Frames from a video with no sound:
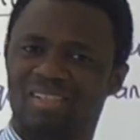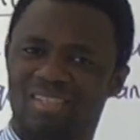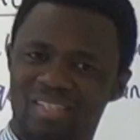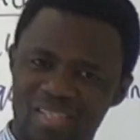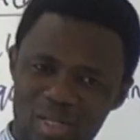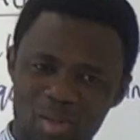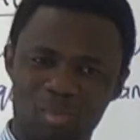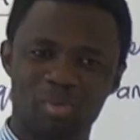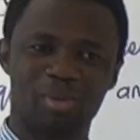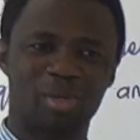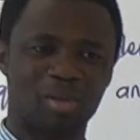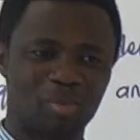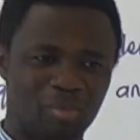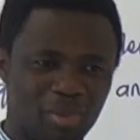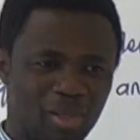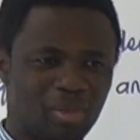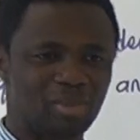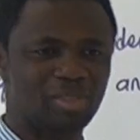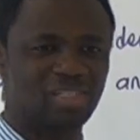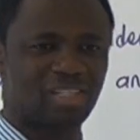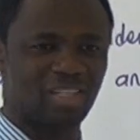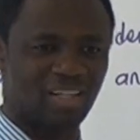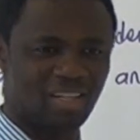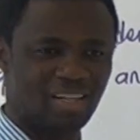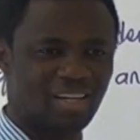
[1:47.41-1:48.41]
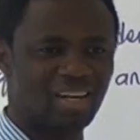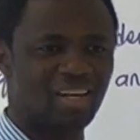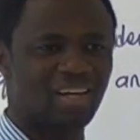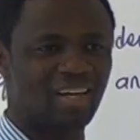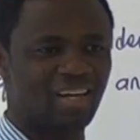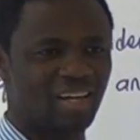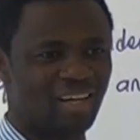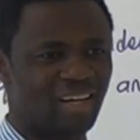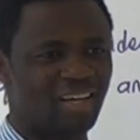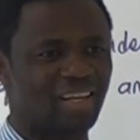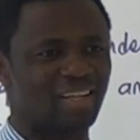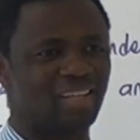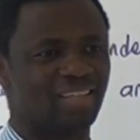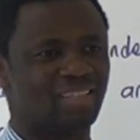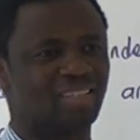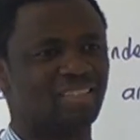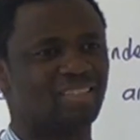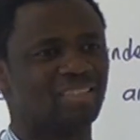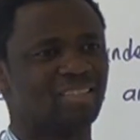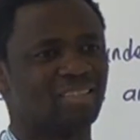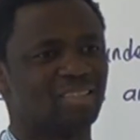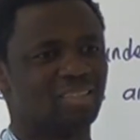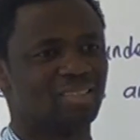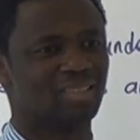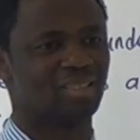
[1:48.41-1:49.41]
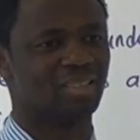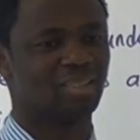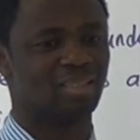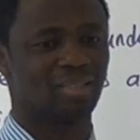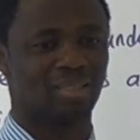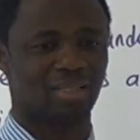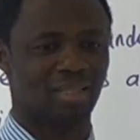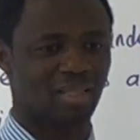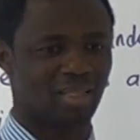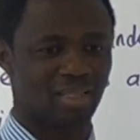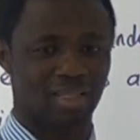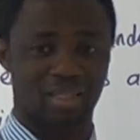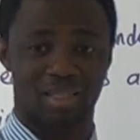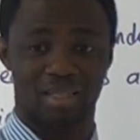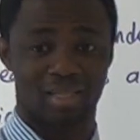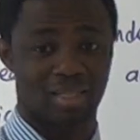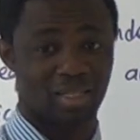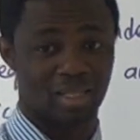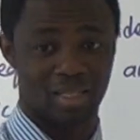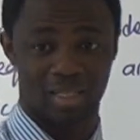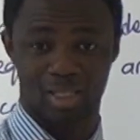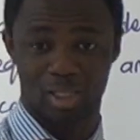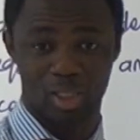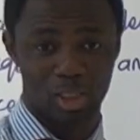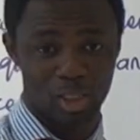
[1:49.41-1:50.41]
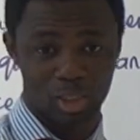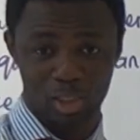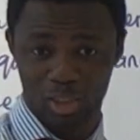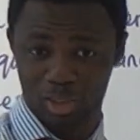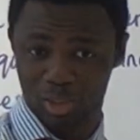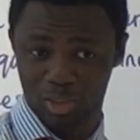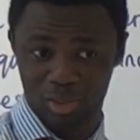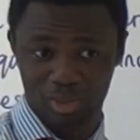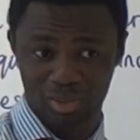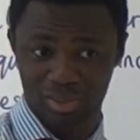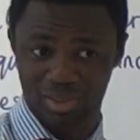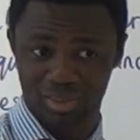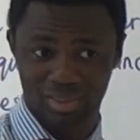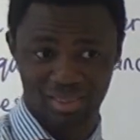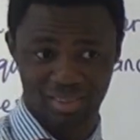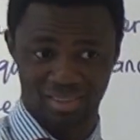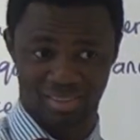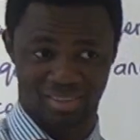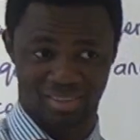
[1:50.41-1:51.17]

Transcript: Tell me about Shanghai. Like, hello,